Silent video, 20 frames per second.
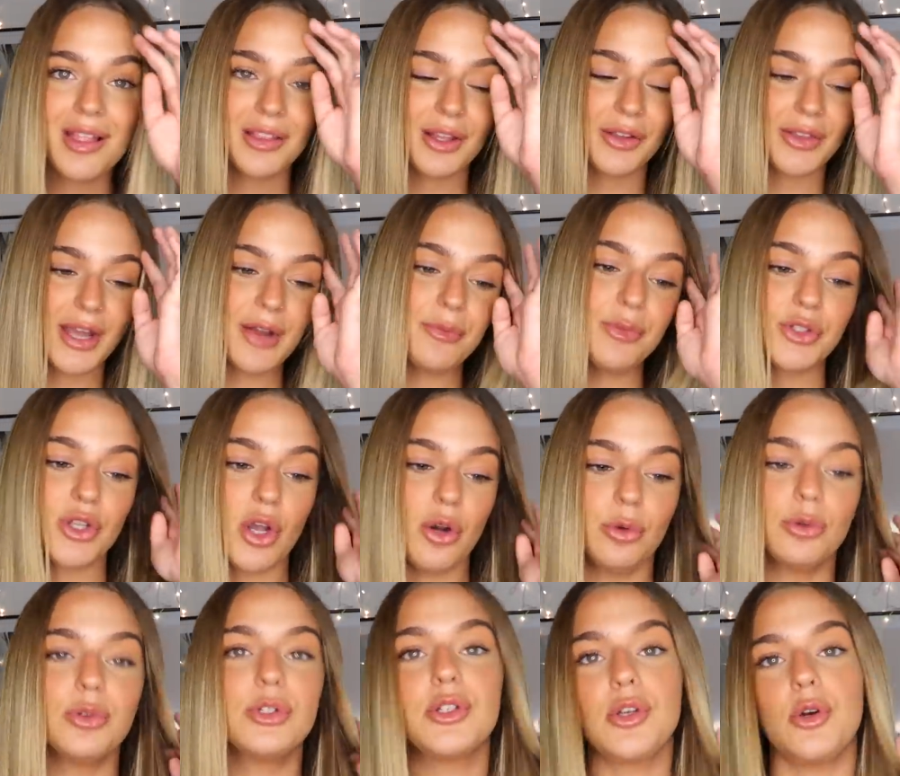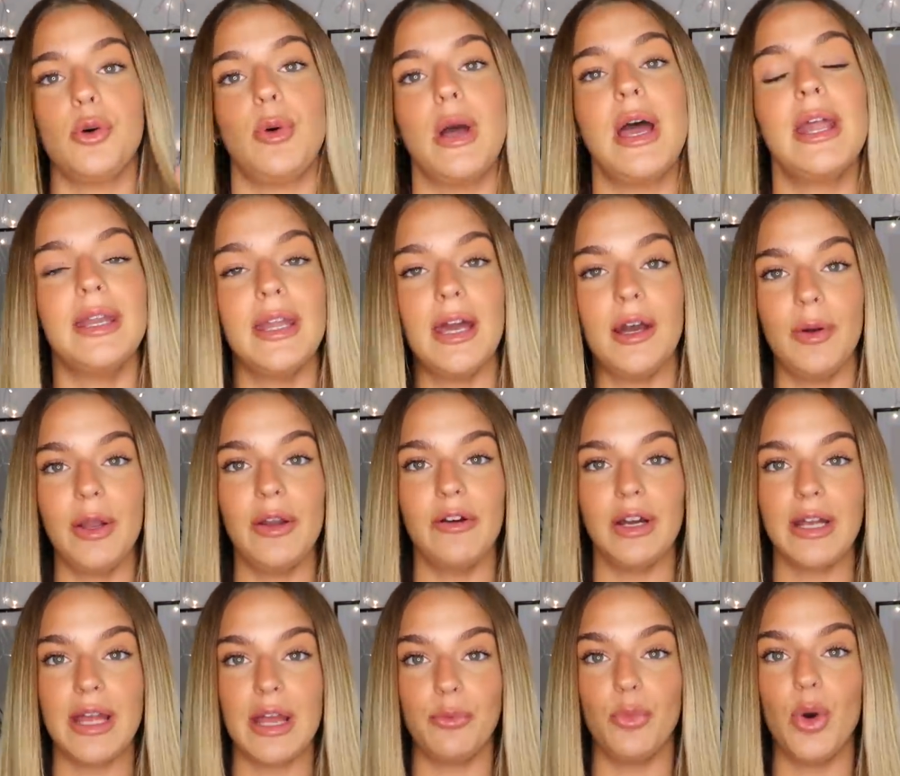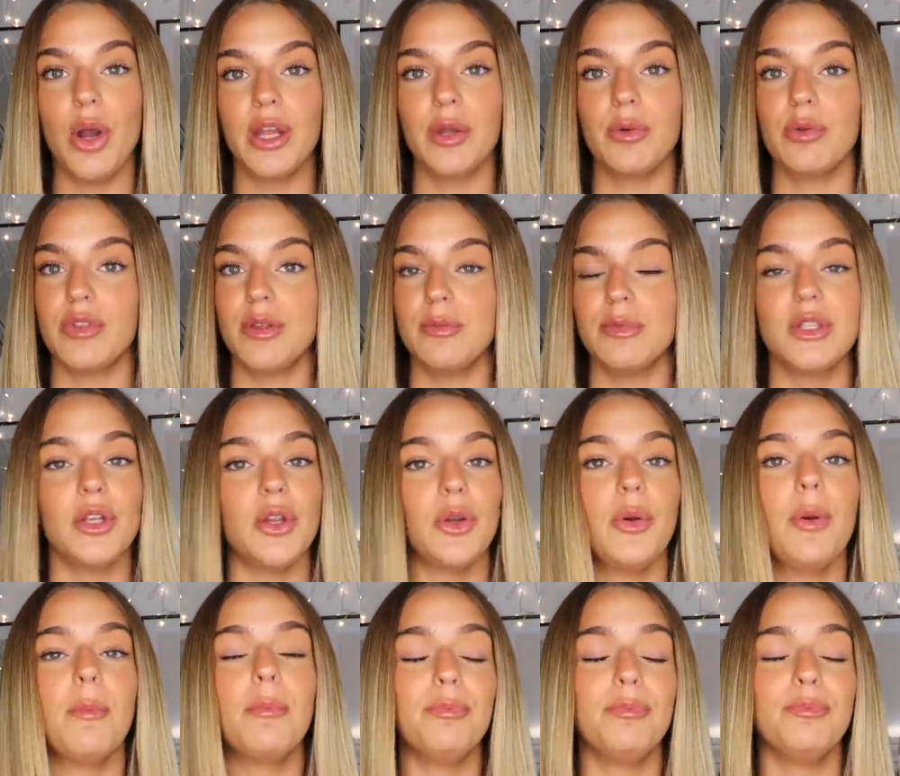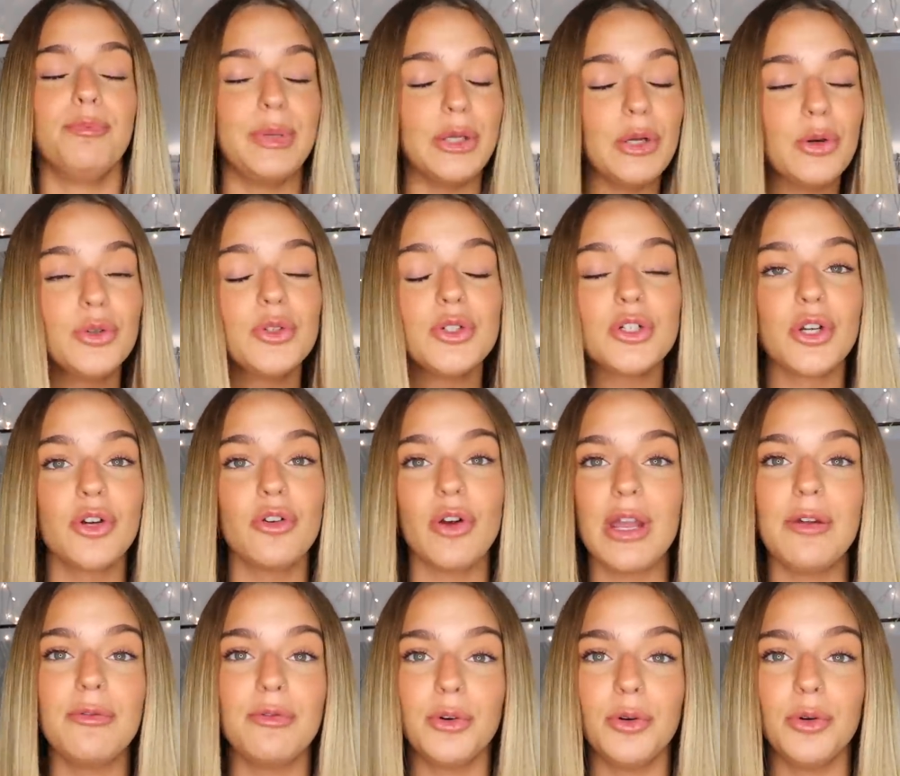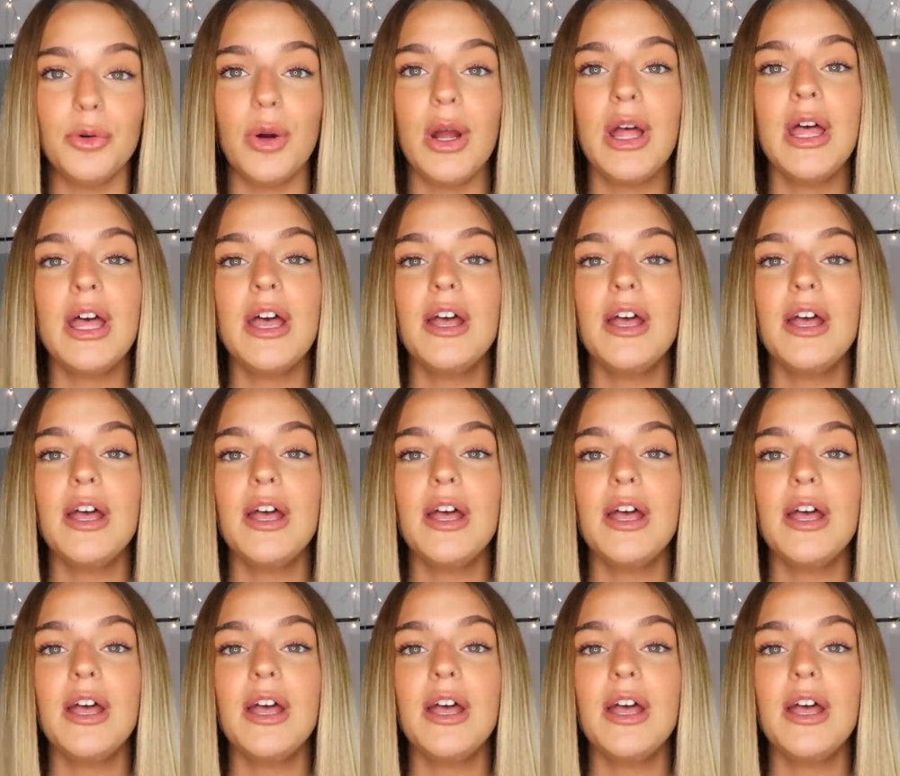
Now that was old school, and now here I am working with them. So beyond grateful